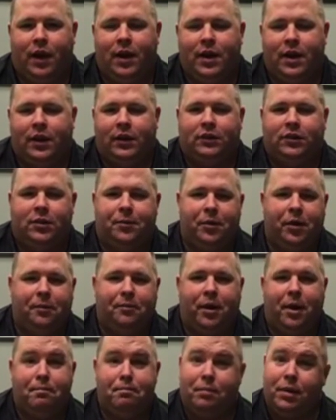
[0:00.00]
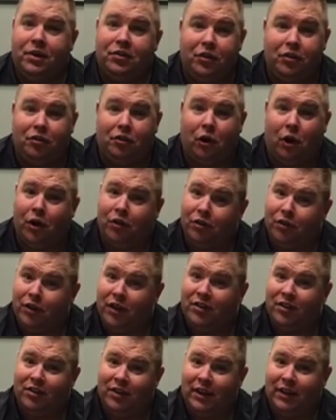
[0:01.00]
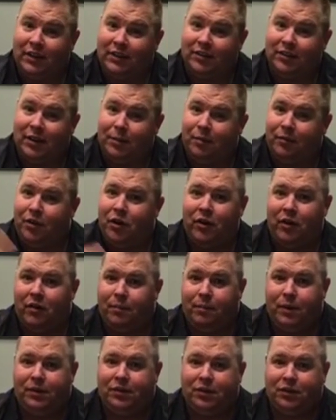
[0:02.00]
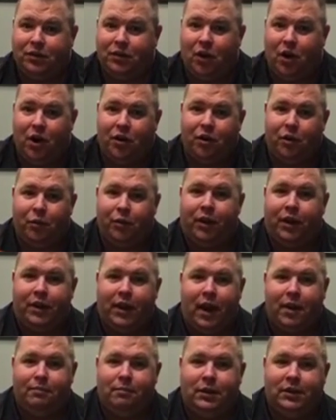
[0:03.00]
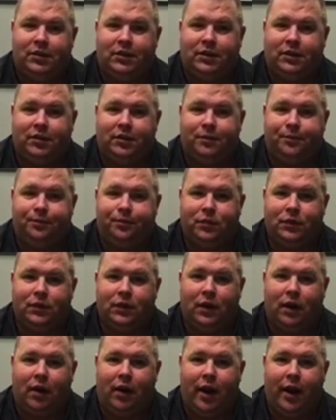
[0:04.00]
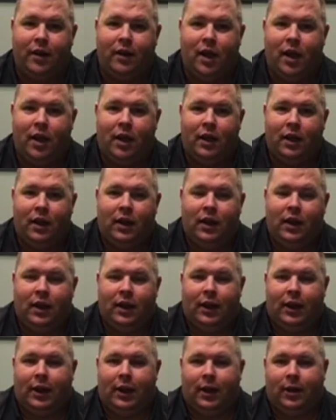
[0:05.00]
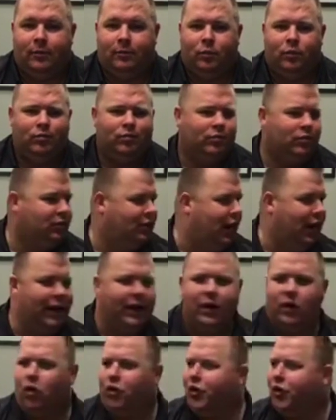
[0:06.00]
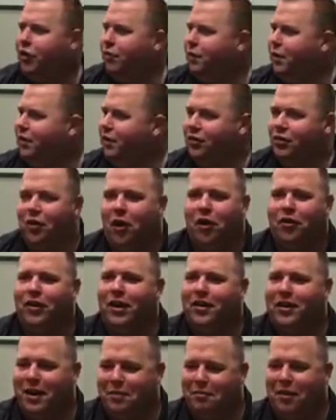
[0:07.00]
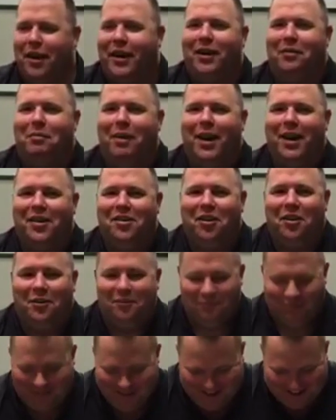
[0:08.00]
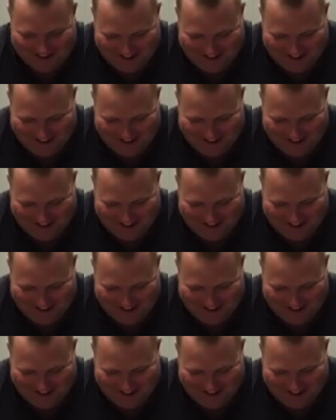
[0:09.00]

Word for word: All right? Something you put on business cards because that's the second step. If you don't have a business card, you're really not in business. All right? Um, I need to order you business cards now that I'm thinking about it